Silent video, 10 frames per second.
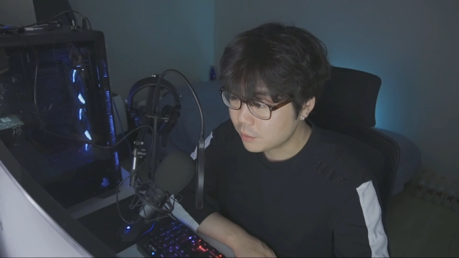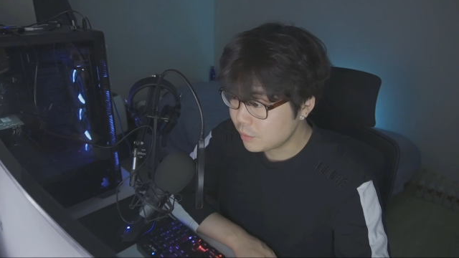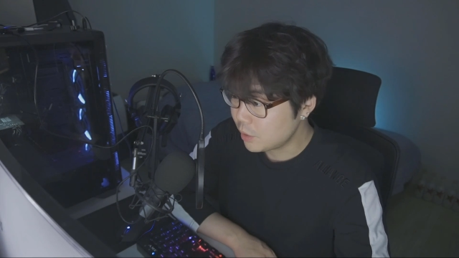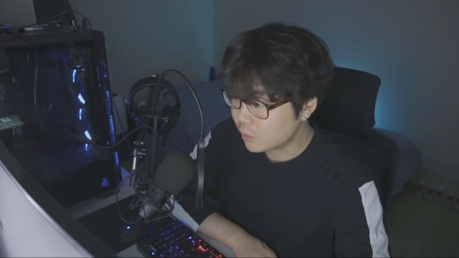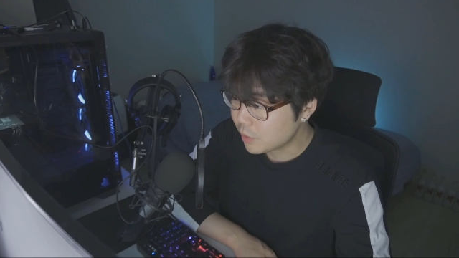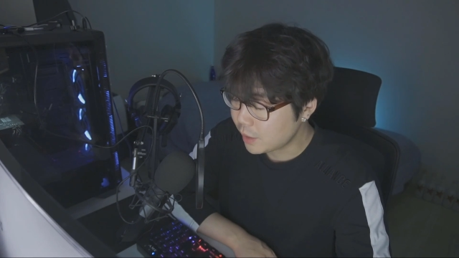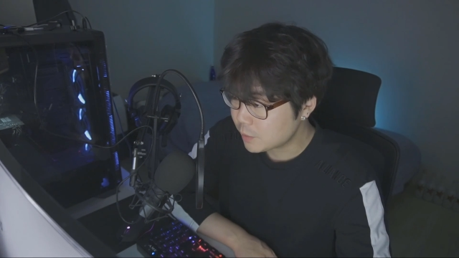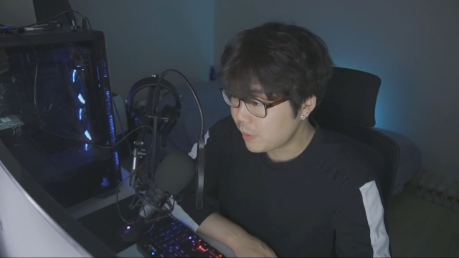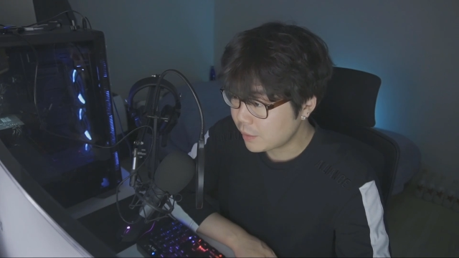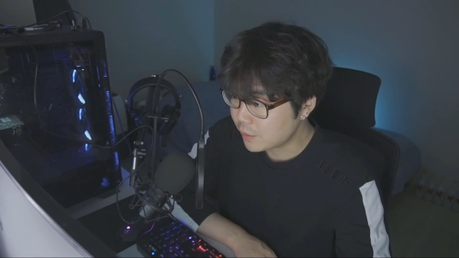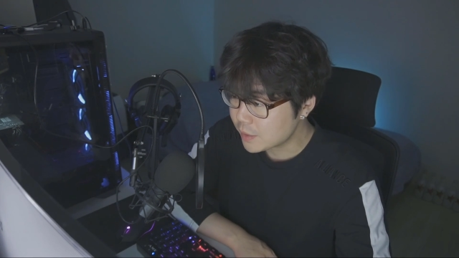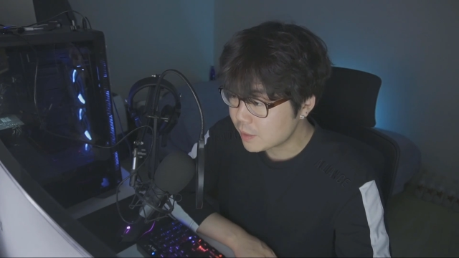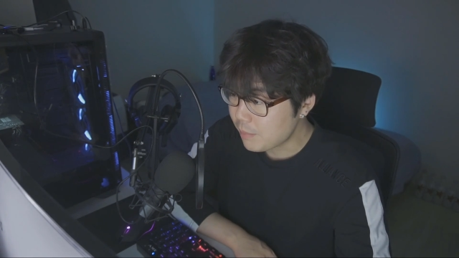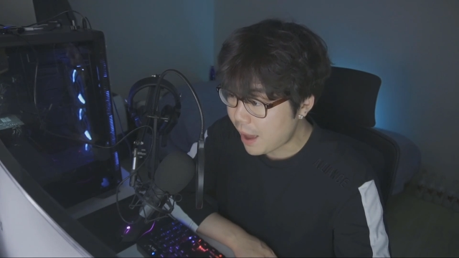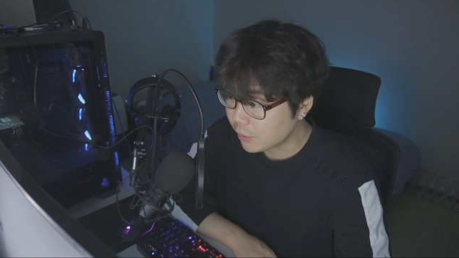you know, they spent this
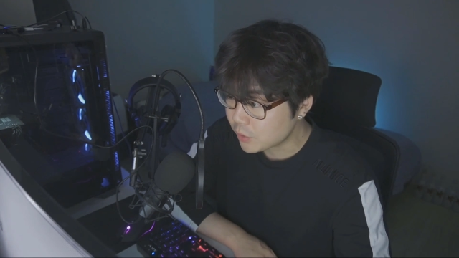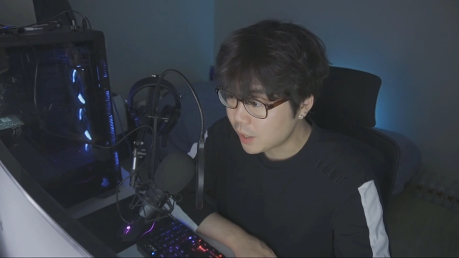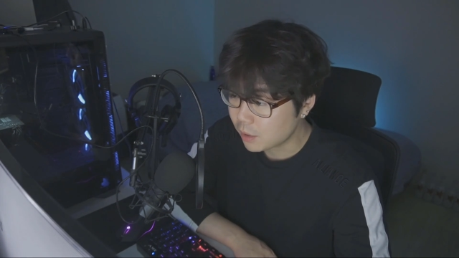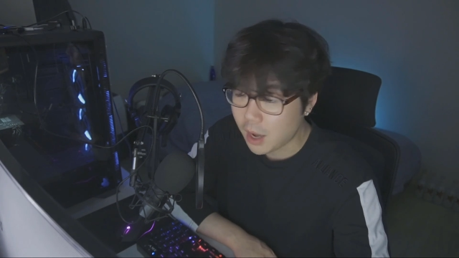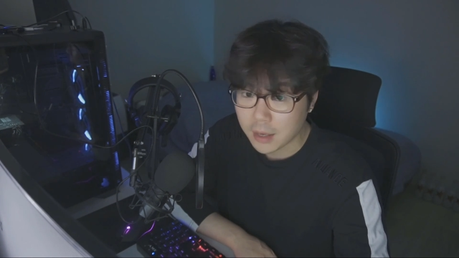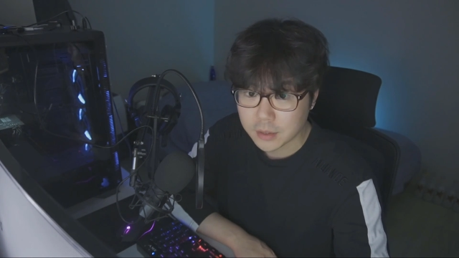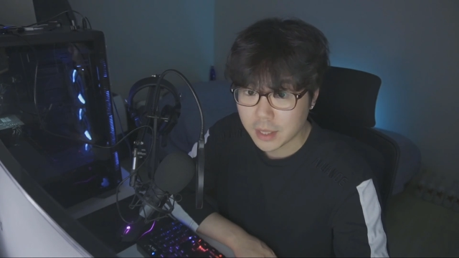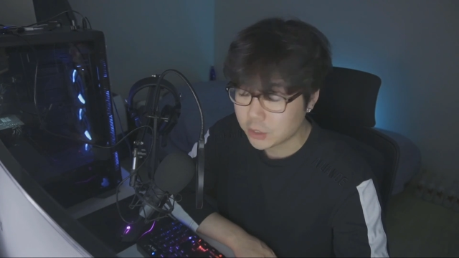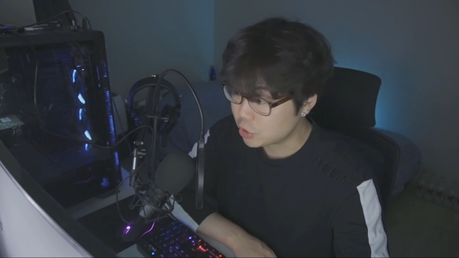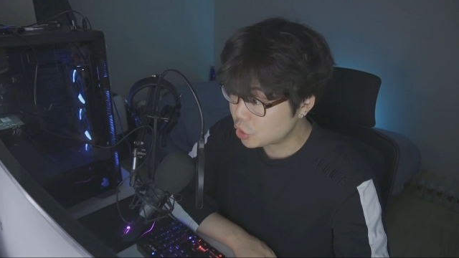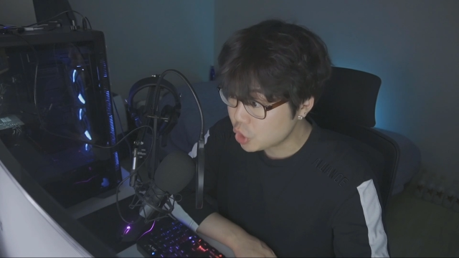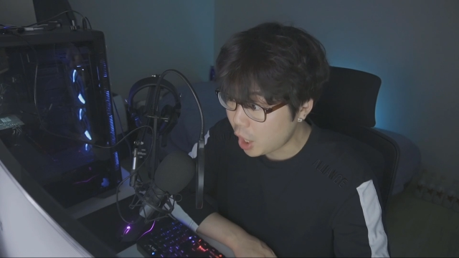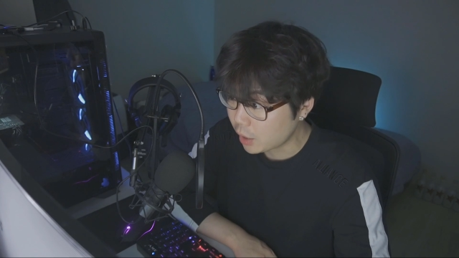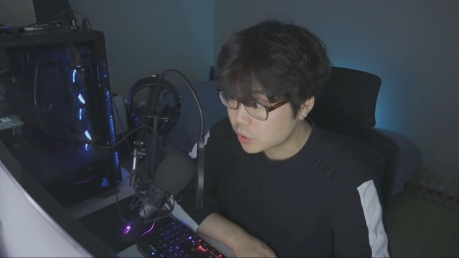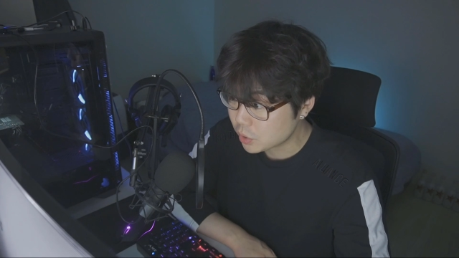amount to get a constellation
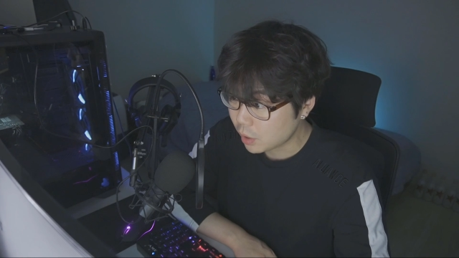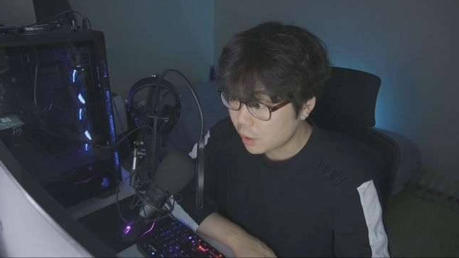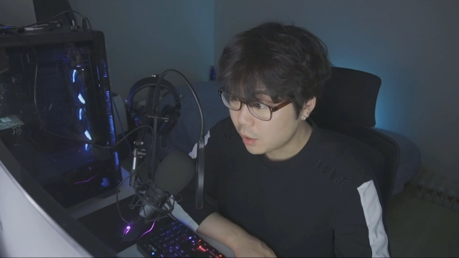6,